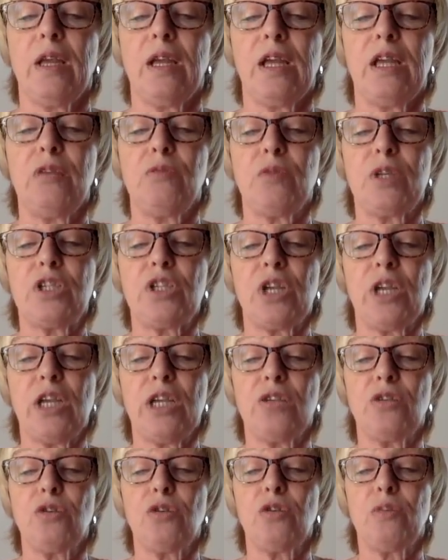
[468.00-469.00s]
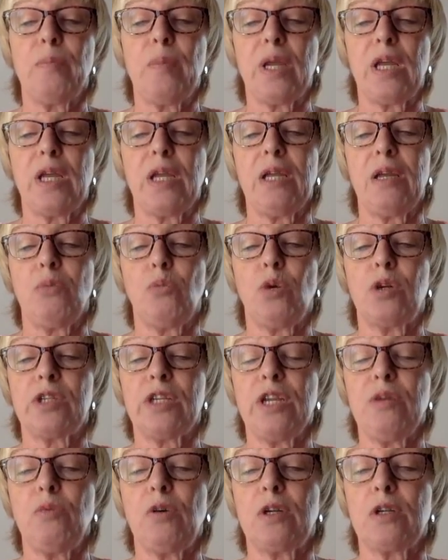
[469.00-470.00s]
in which he told me what
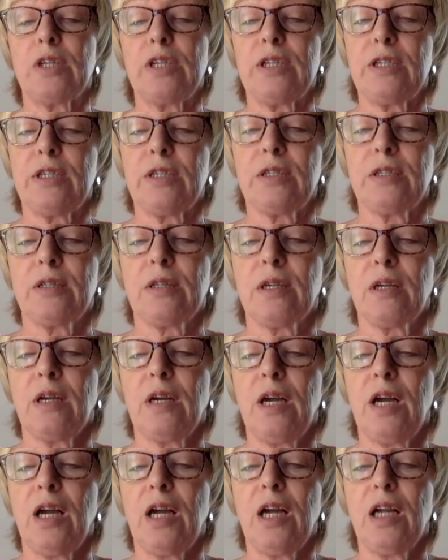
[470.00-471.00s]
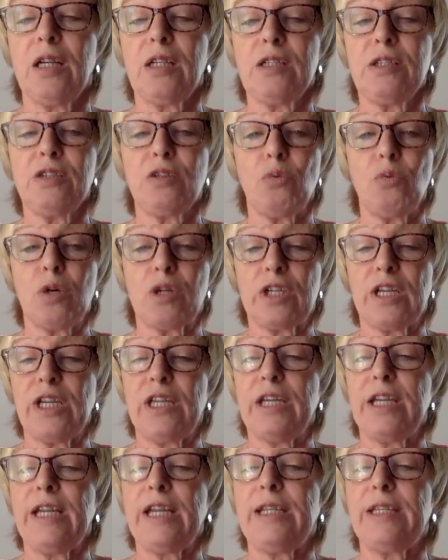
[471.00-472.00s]
he wanted and what he
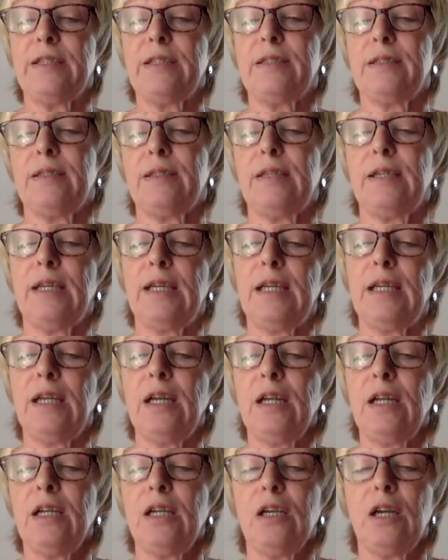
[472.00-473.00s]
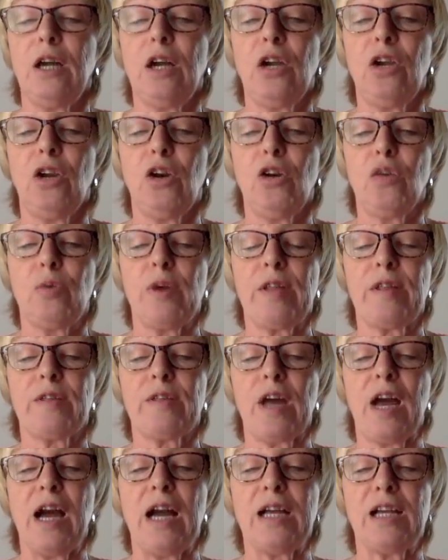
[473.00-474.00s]
needed, along
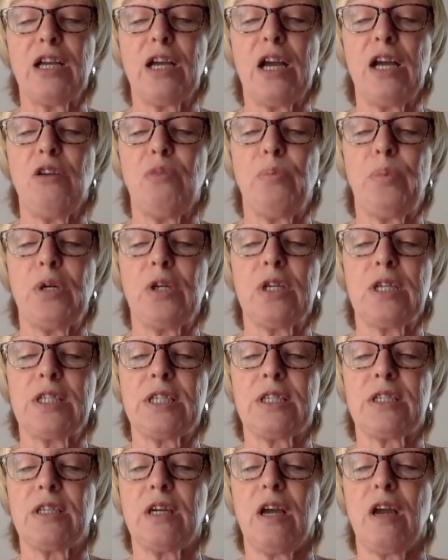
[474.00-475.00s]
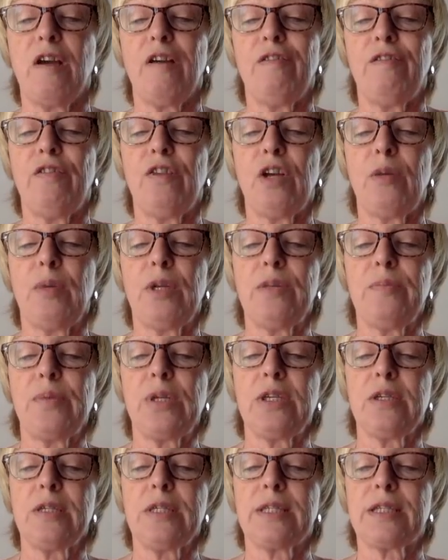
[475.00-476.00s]
with anger outburst, verbal
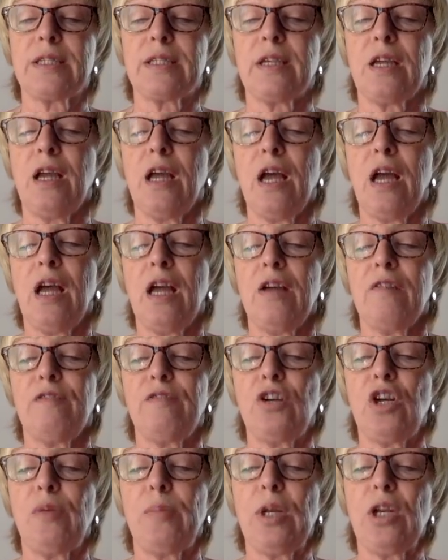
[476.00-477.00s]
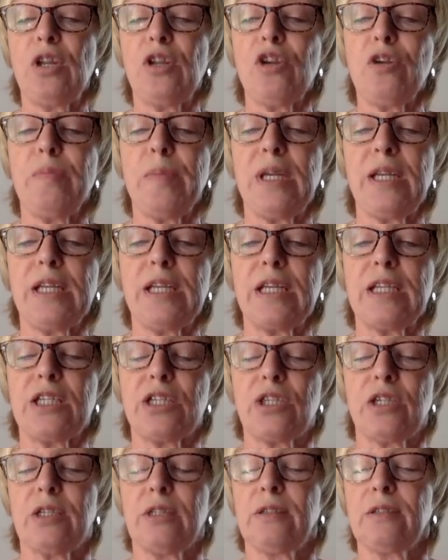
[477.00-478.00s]
abuse, verbal
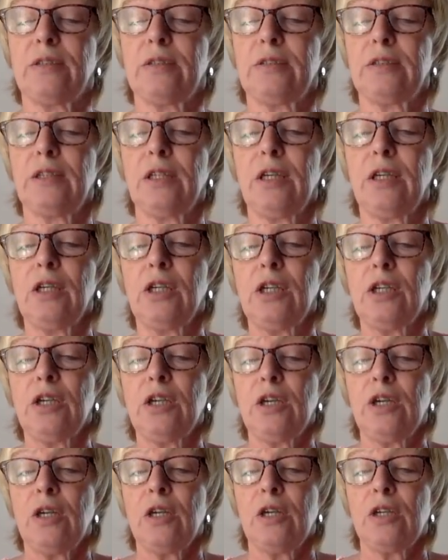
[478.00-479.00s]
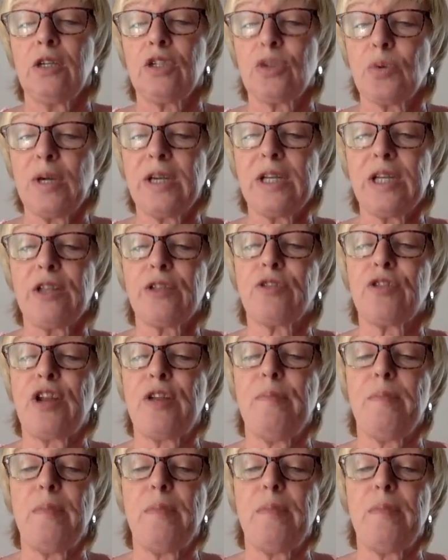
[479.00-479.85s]
humiliation. 23